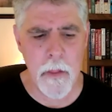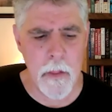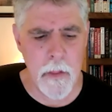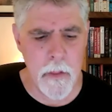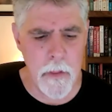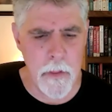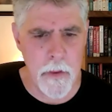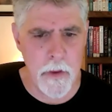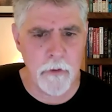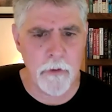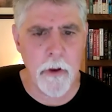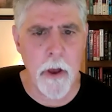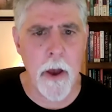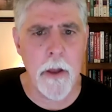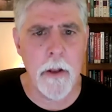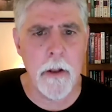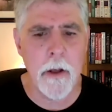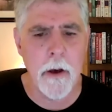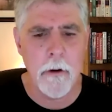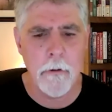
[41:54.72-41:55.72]
these
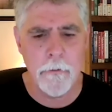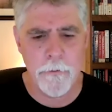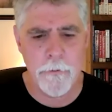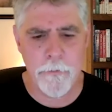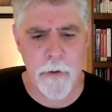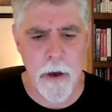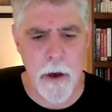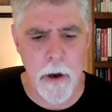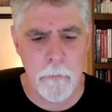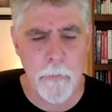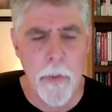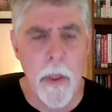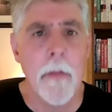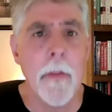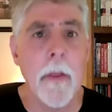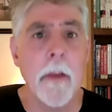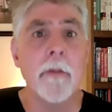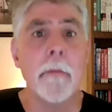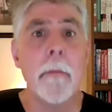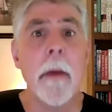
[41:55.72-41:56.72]
kind of things.